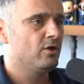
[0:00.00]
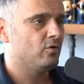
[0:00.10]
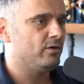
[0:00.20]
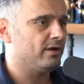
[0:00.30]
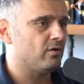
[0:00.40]

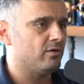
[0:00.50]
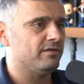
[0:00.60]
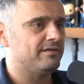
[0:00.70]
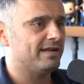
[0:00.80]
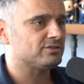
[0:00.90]
who didn't go to the
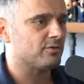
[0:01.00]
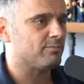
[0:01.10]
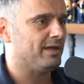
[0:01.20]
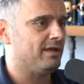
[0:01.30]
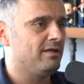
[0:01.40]
dance with
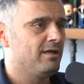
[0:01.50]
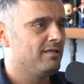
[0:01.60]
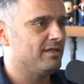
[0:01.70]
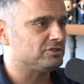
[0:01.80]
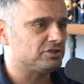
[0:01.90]
me
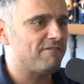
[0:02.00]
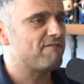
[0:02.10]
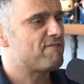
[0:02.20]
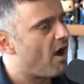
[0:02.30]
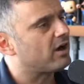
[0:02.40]
that she
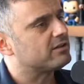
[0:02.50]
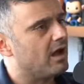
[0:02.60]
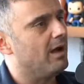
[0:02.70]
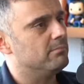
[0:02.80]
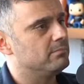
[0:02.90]
fucked up